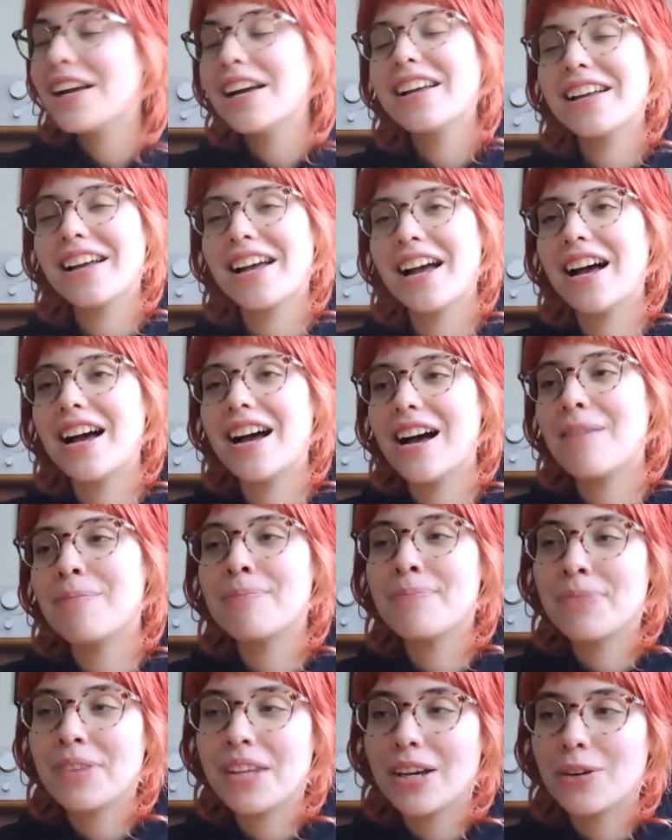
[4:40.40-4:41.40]

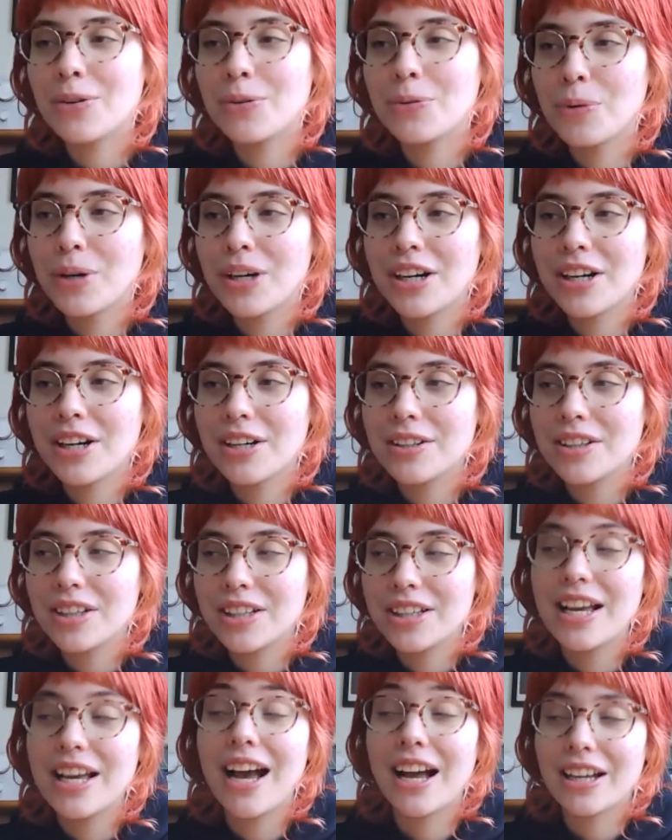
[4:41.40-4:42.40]

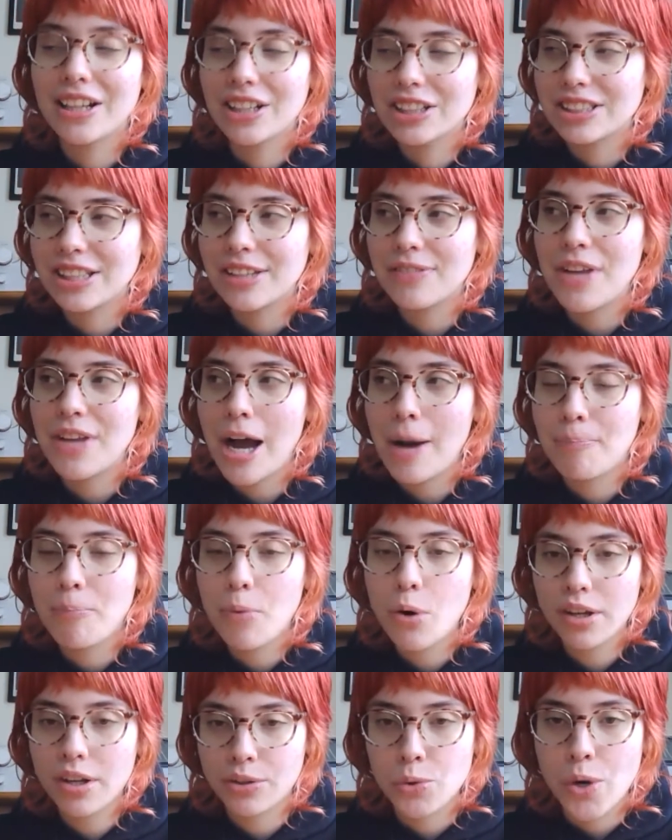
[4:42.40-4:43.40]
Because at that
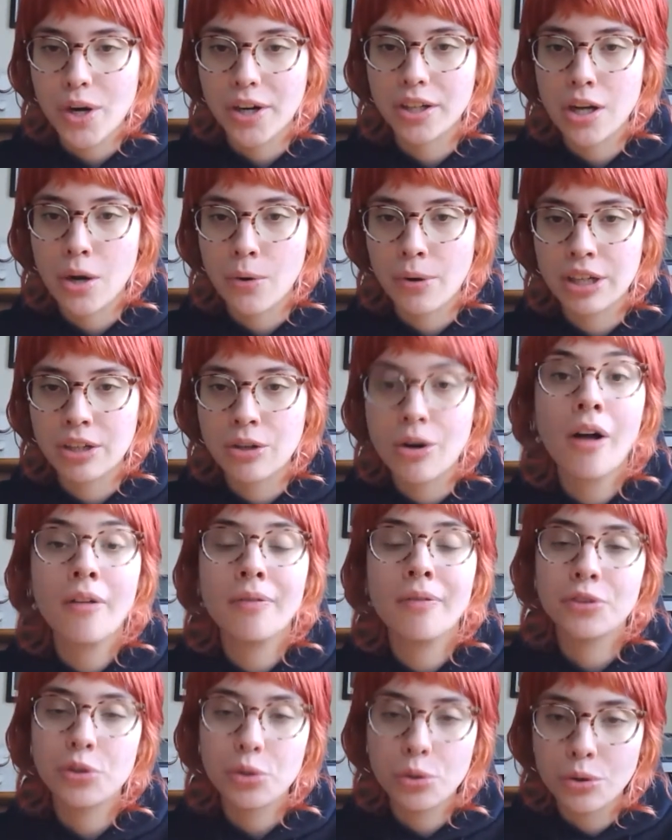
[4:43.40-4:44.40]
point we were going
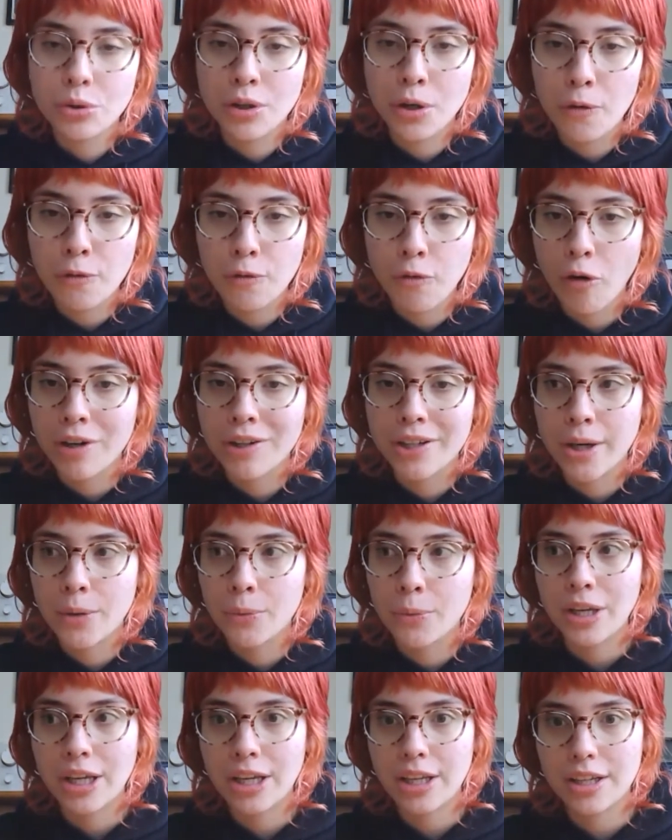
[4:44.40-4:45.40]
on tour for a
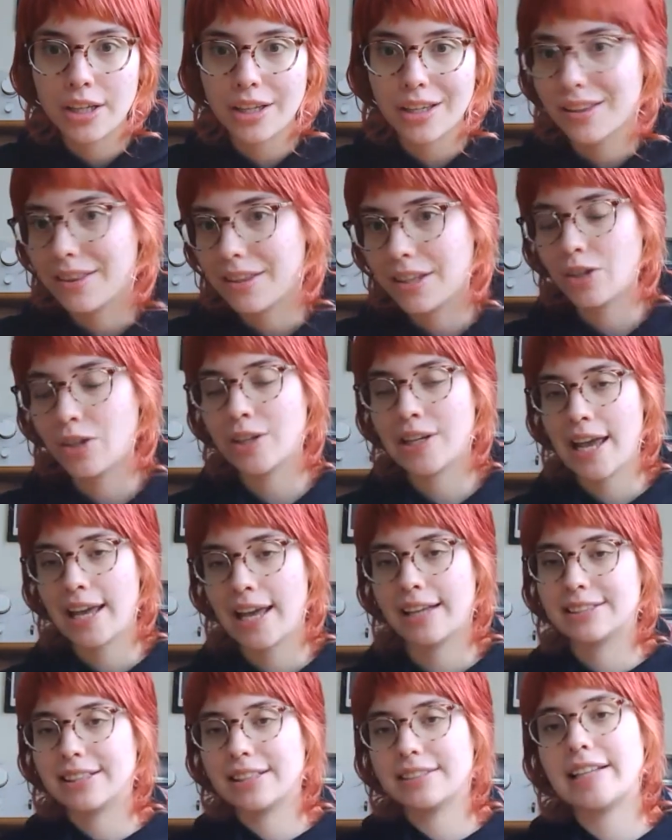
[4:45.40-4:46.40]
week in the UK
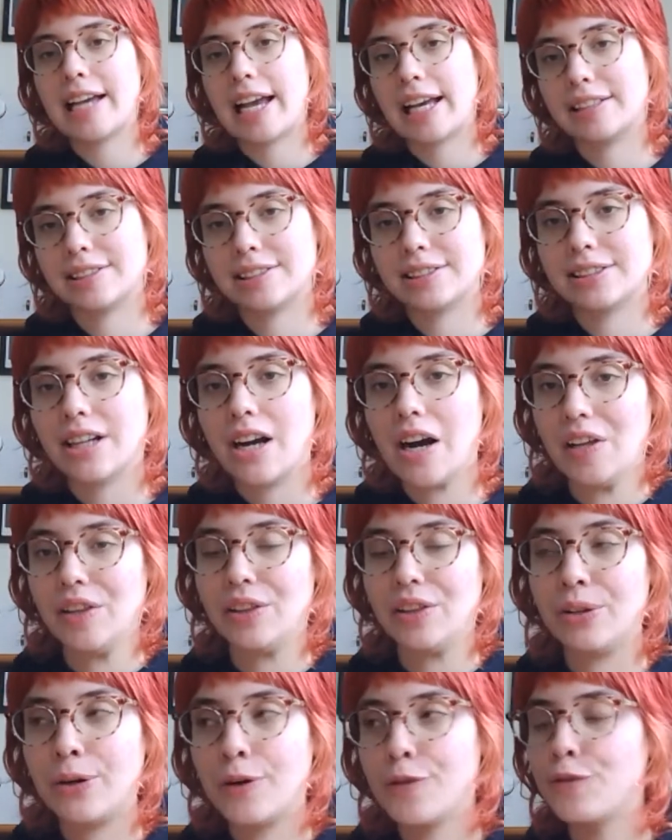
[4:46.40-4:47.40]
as a test,
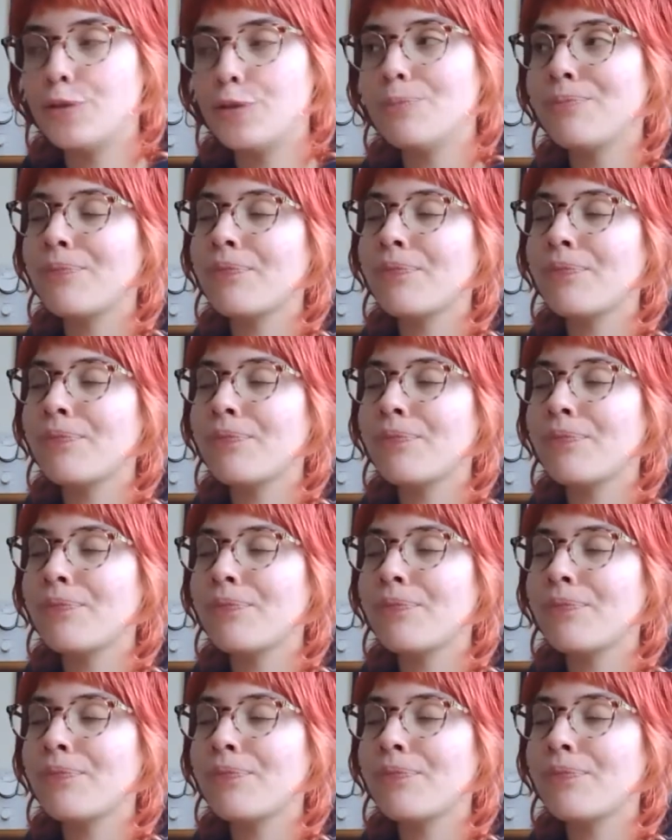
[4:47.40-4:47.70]
kind of.